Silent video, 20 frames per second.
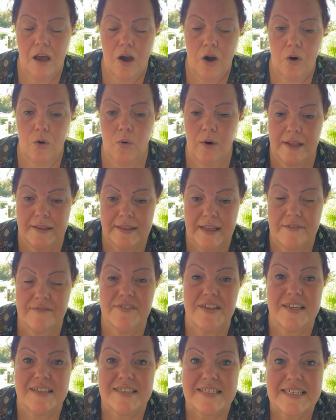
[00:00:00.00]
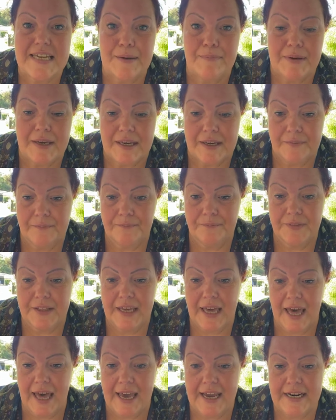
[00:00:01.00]
Oh, I love this. Debbie, the
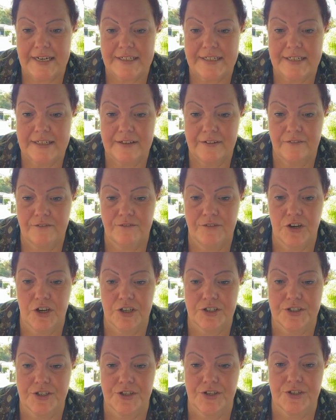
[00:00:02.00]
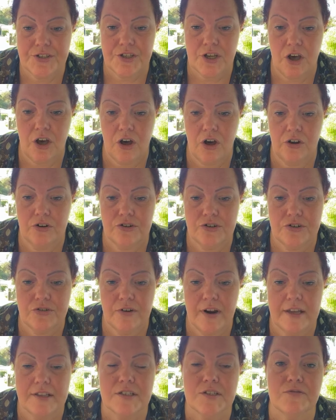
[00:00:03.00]
eight verses on
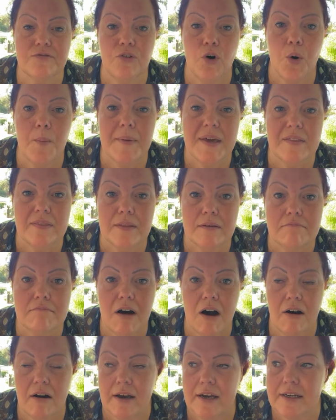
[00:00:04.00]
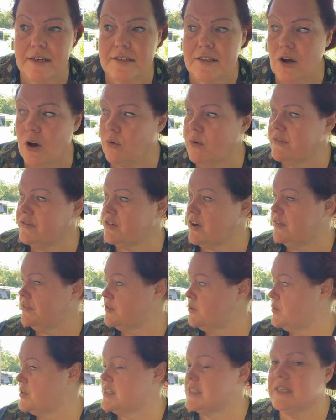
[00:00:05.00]
transforming the mind. Oh, we've got
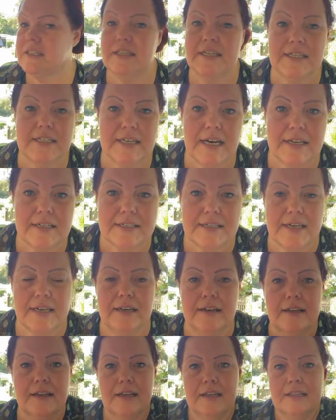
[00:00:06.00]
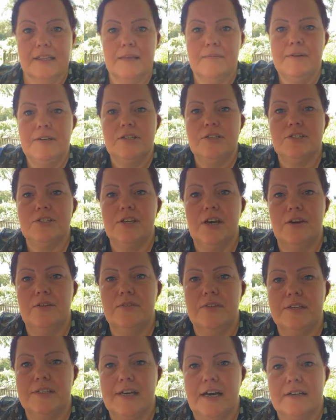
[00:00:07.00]
the whistling ducks here. Let me just say
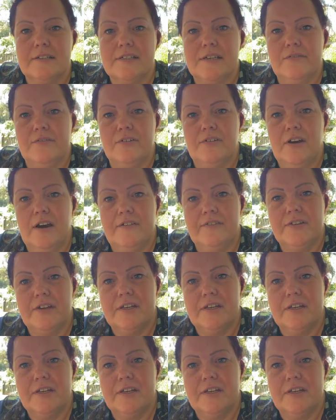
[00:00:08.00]
the ducks have arrived.